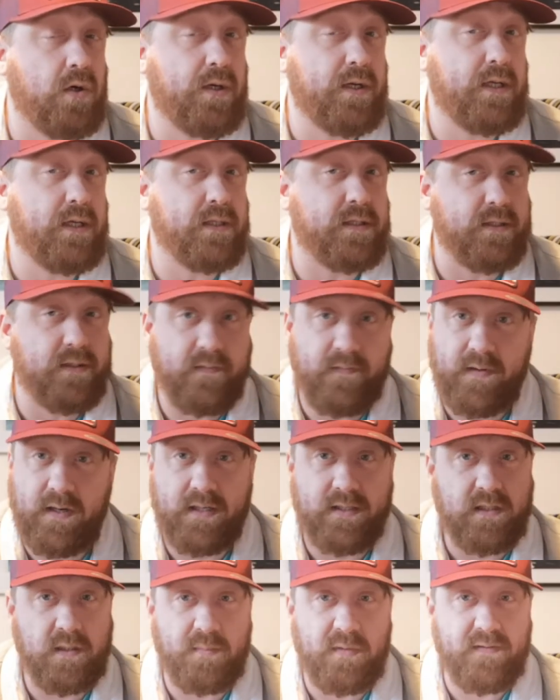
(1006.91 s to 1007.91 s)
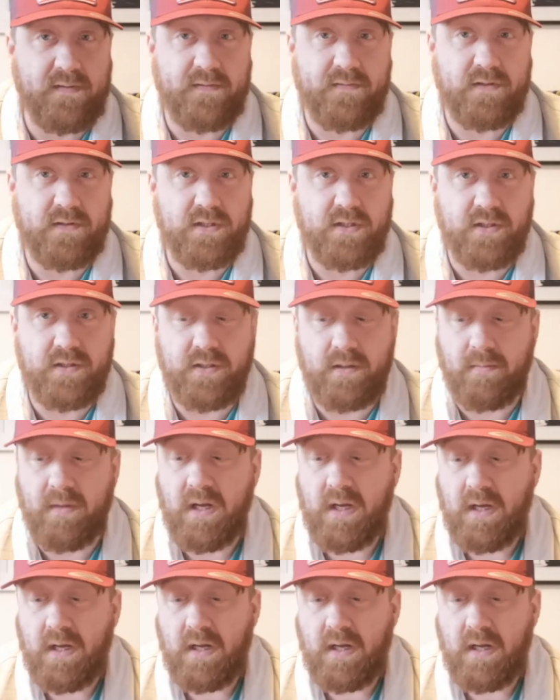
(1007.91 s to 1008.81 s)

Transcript: onions. First time I've ever done them.